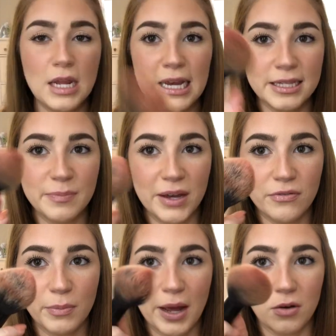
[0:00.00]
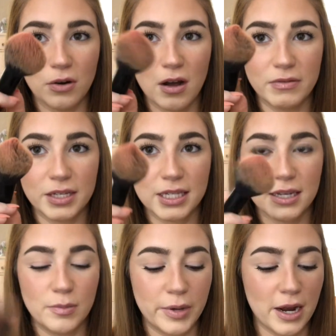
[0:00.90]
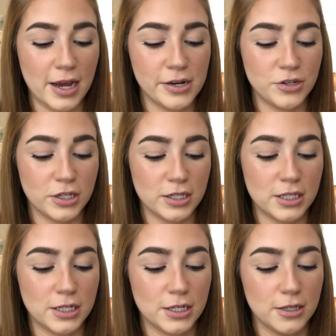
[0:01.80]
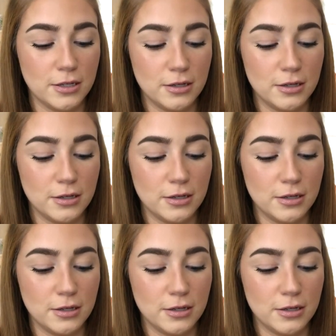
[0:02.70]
it's meant for powder obviously, but I just